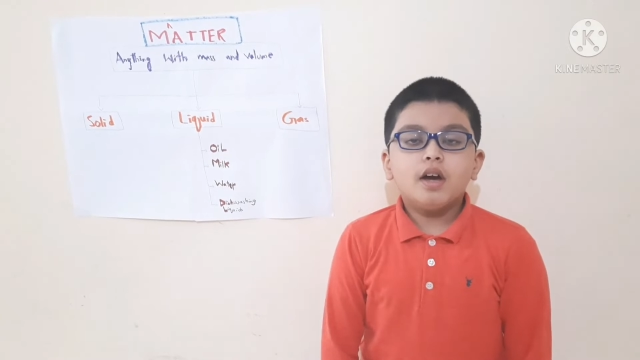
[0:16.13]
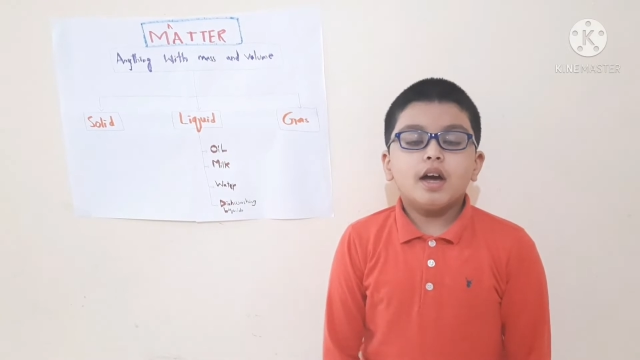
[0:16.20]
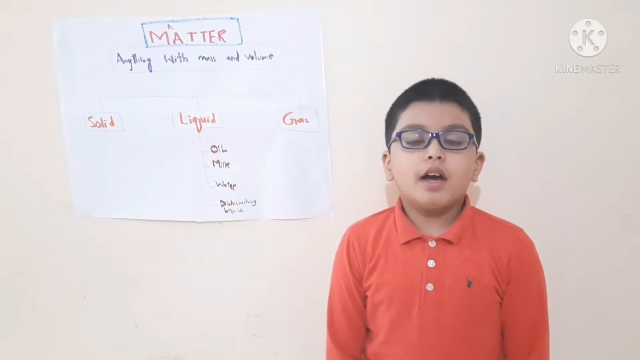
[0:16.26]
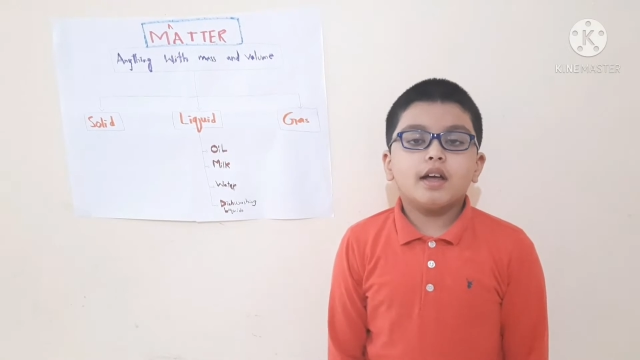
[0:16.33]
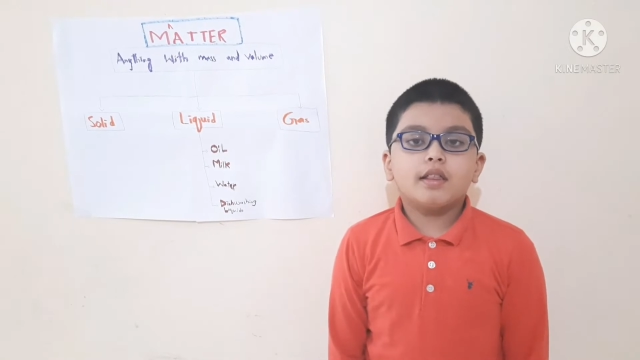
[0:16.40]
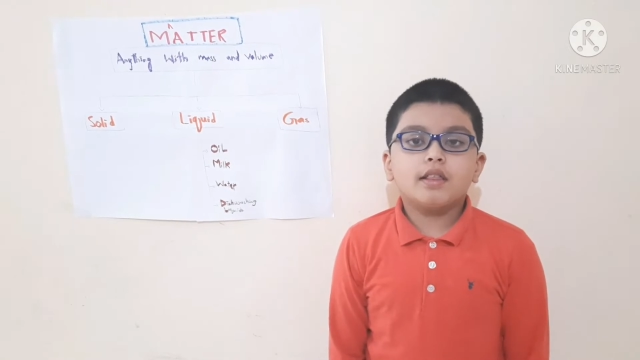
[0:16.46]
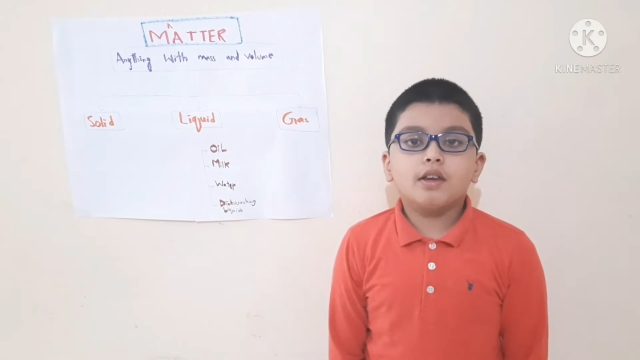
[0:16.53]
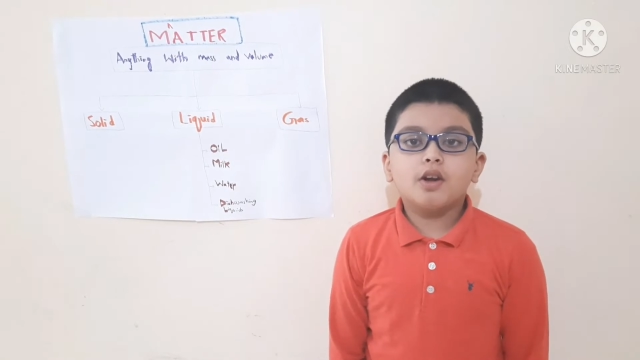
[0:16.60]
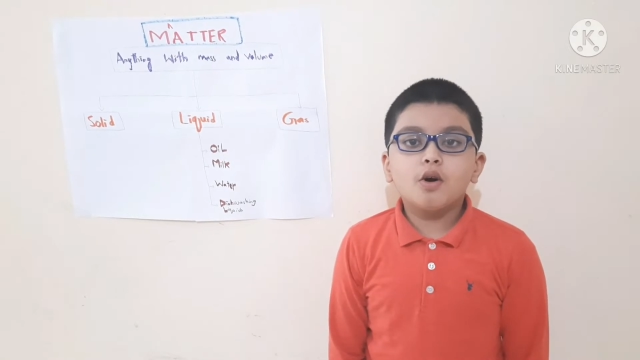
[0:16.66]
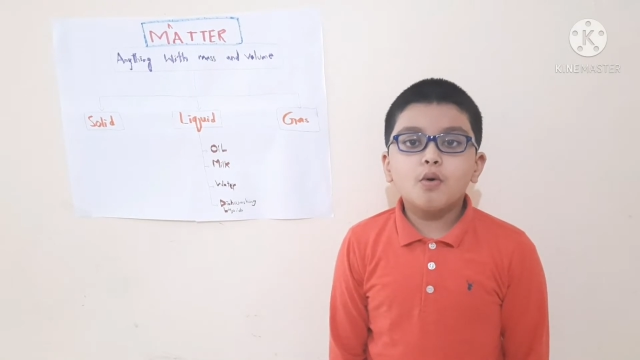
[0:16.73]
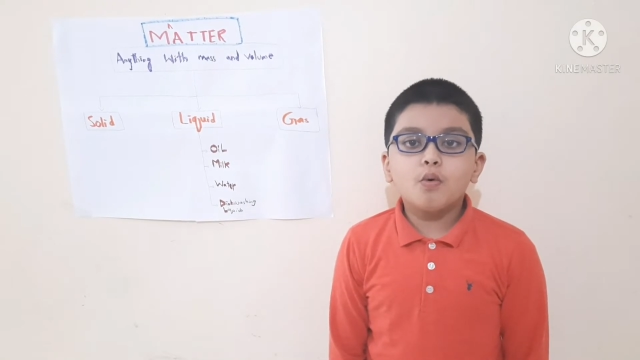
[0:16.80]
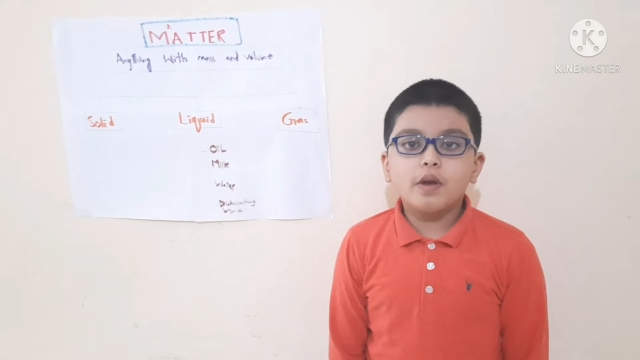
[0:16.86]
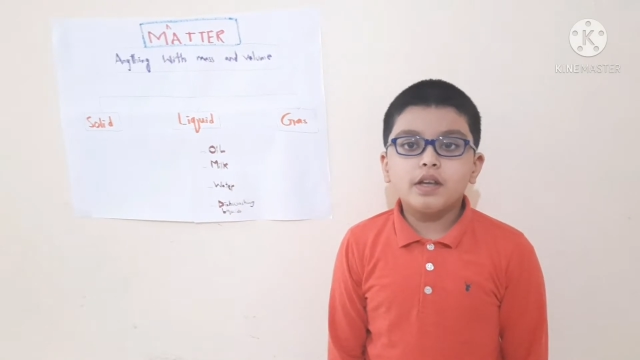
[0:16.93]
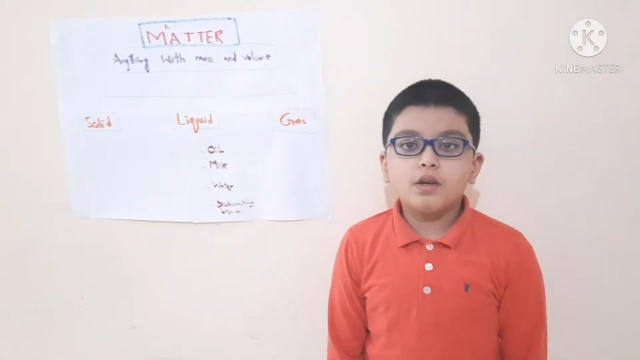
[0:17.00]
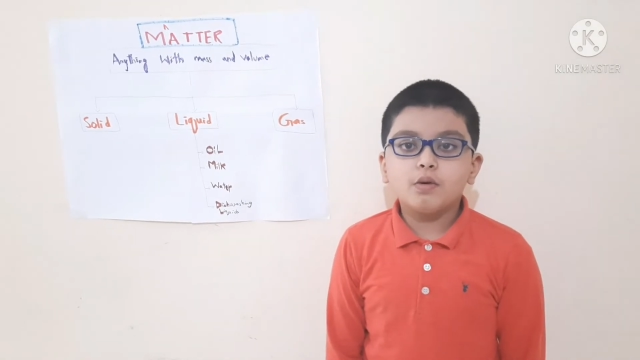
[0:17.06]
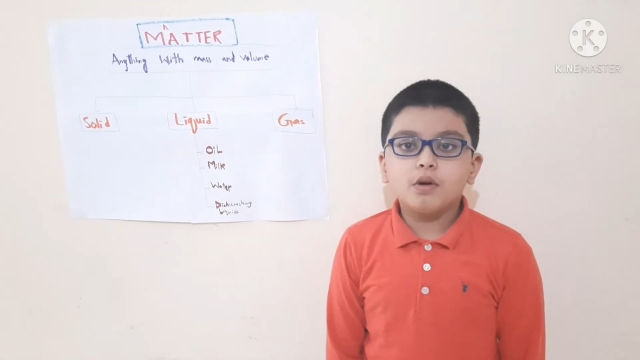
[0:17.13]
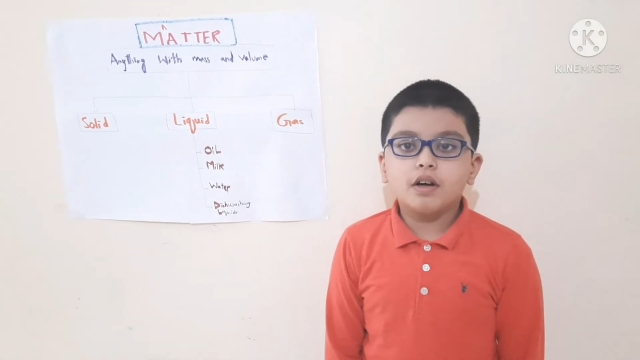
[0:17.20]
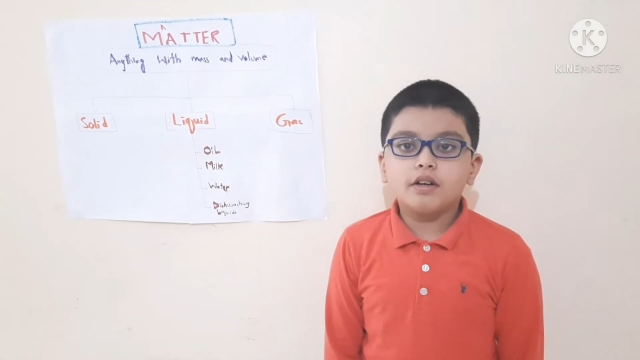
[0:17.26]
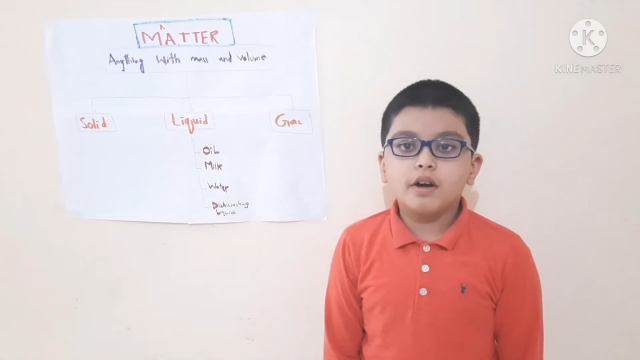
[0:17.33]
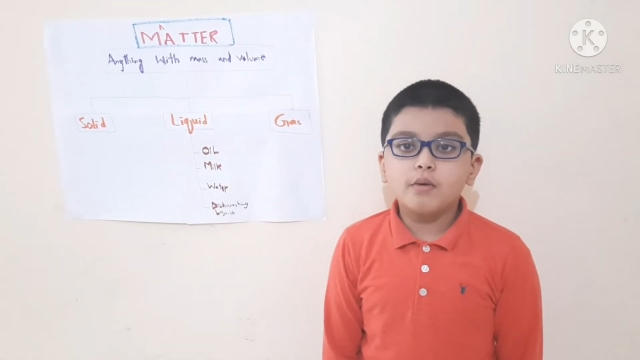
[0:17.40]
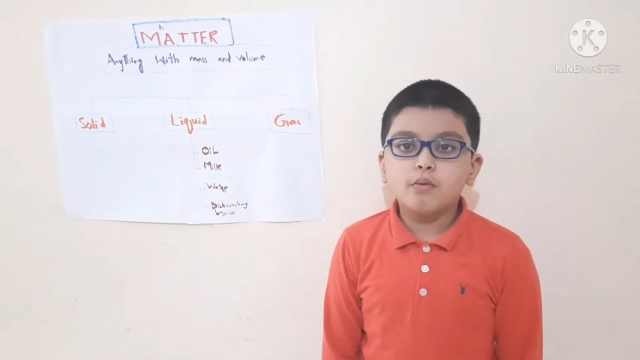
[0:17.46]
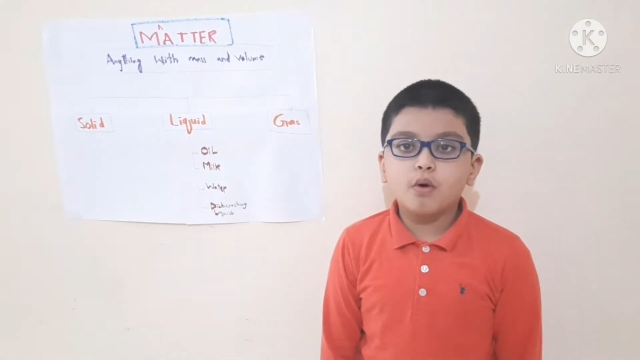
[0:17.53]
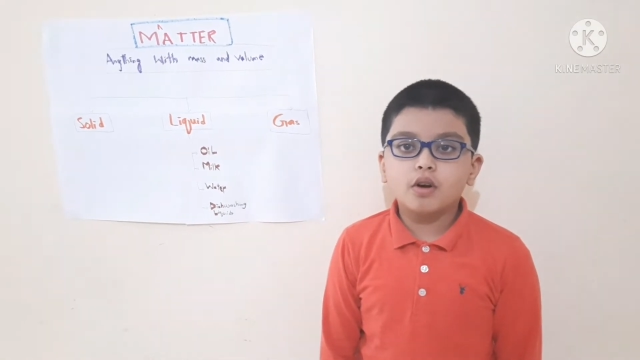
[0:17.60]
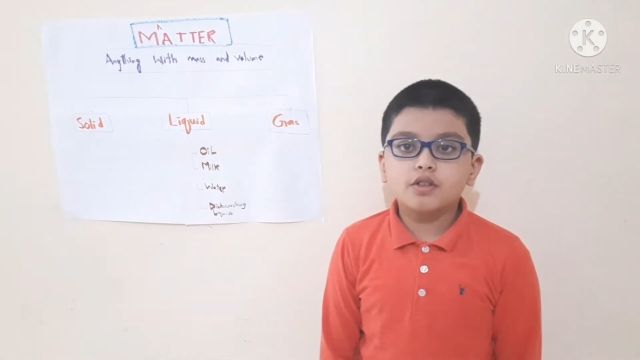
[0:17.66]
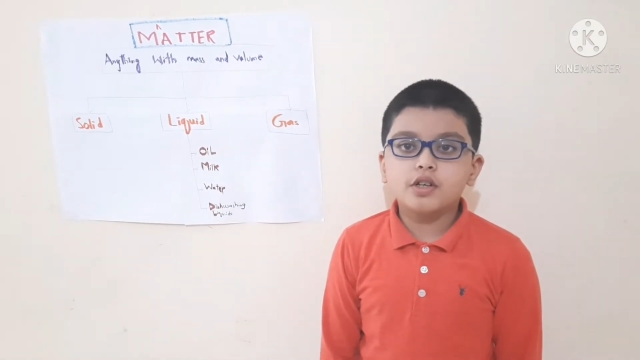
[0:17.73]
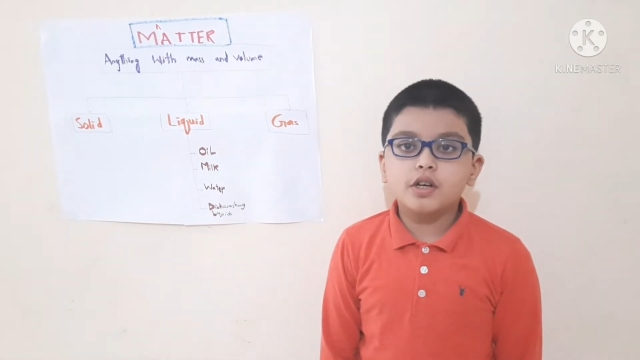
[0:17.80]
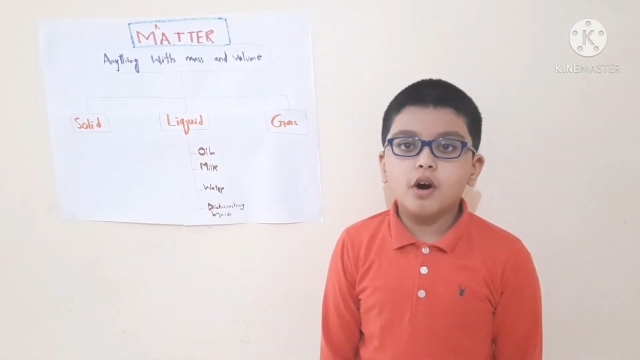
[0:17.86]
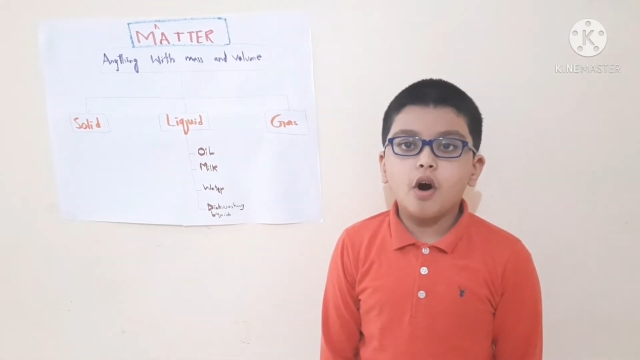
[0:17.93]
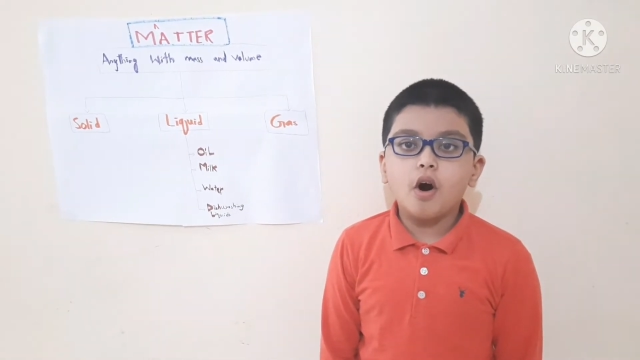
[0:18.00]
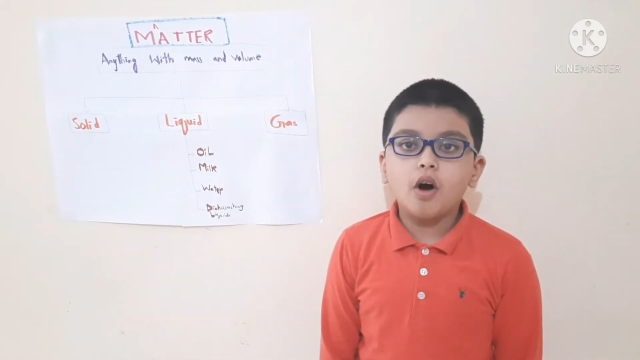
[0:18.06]
As you know, when you are done
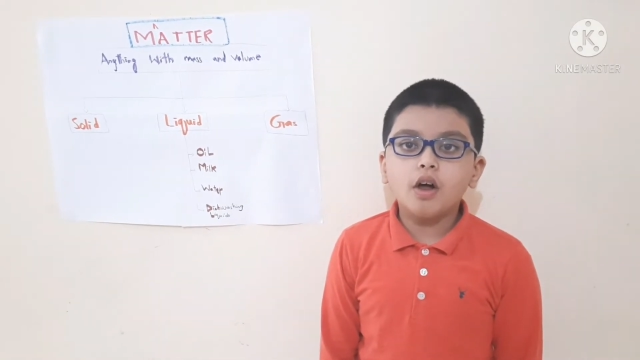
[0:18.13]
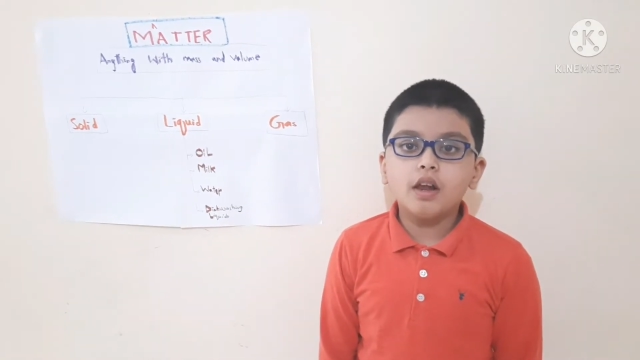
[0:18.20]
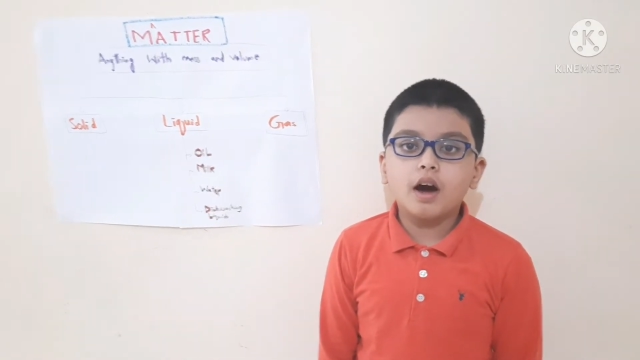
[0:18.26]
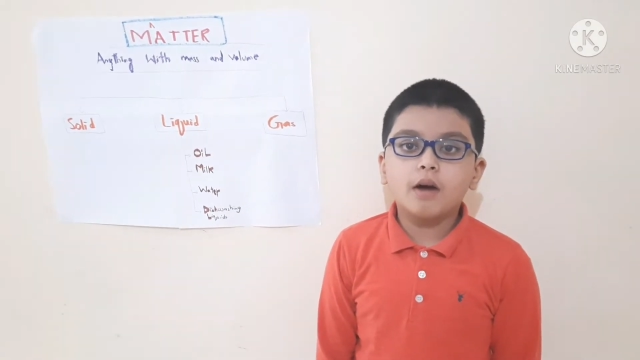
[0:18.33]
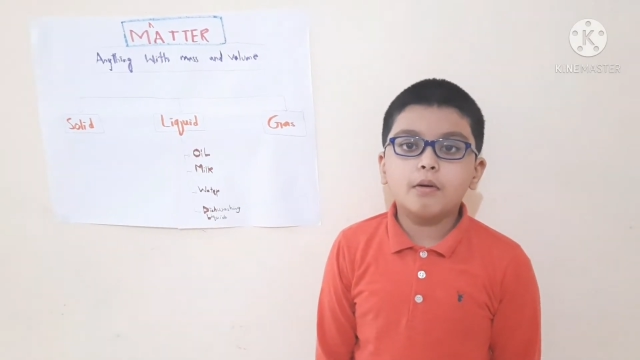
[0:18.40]
watching all